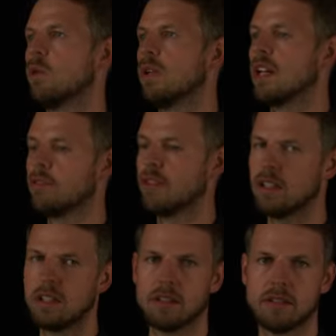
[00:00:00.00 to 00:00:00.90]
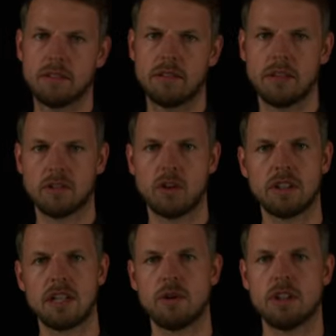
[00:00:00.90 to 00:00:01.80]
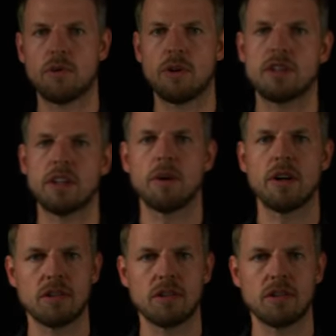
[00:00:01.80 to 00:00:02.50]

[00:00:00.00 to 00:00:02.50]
We have this, this ordinary differential equation.